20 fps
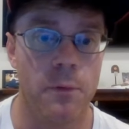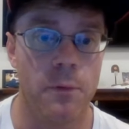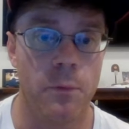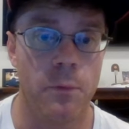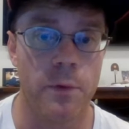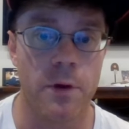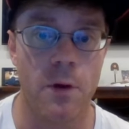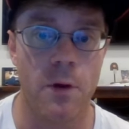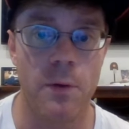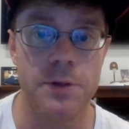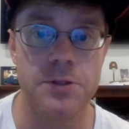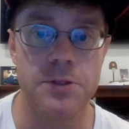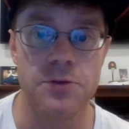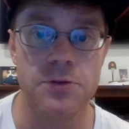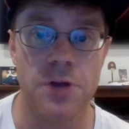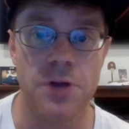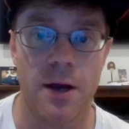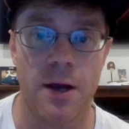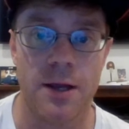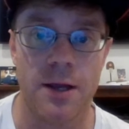we're going to
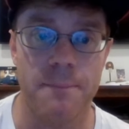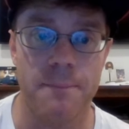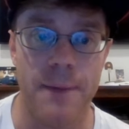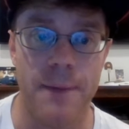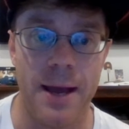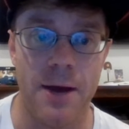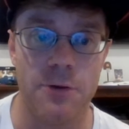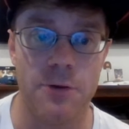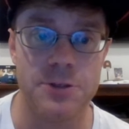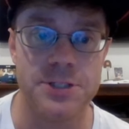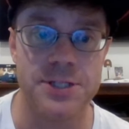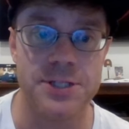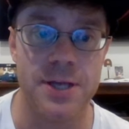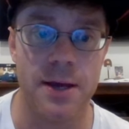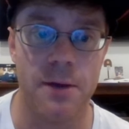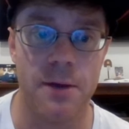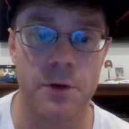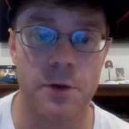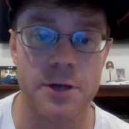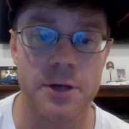talk about
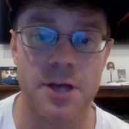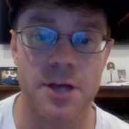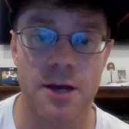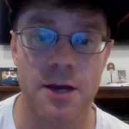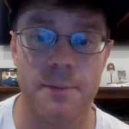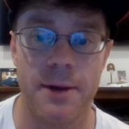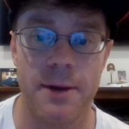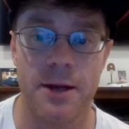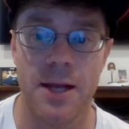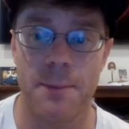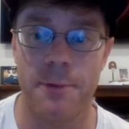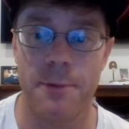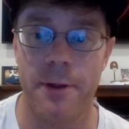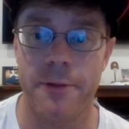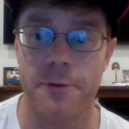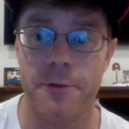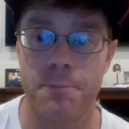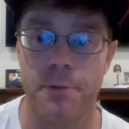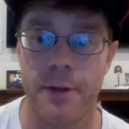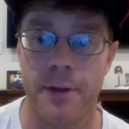a couple
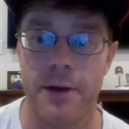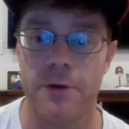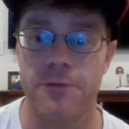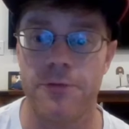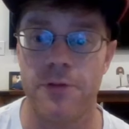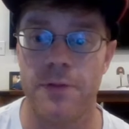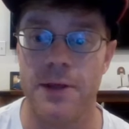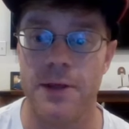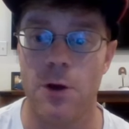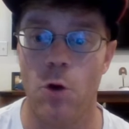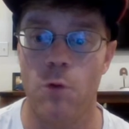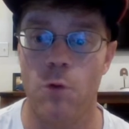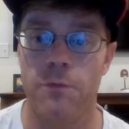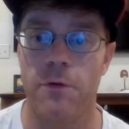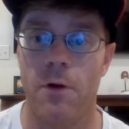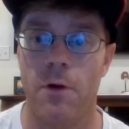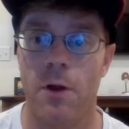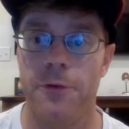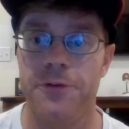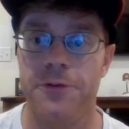other players and the
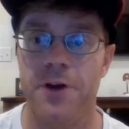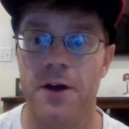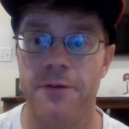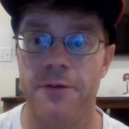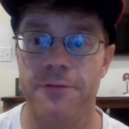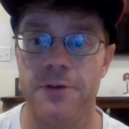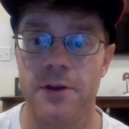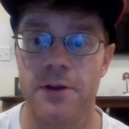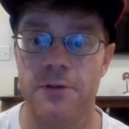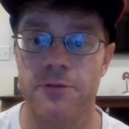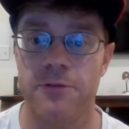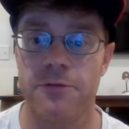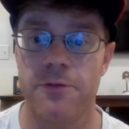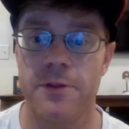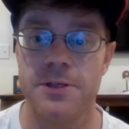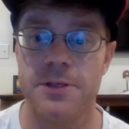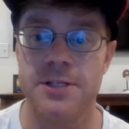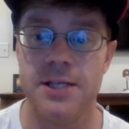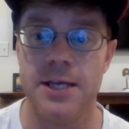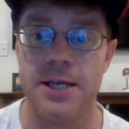overall toughness for
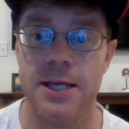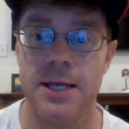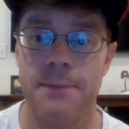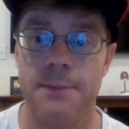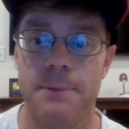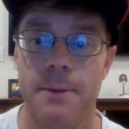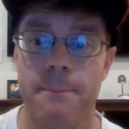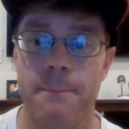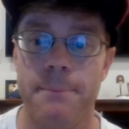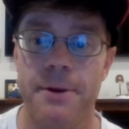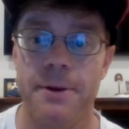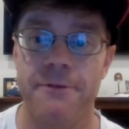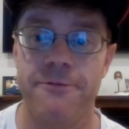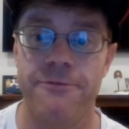the team. But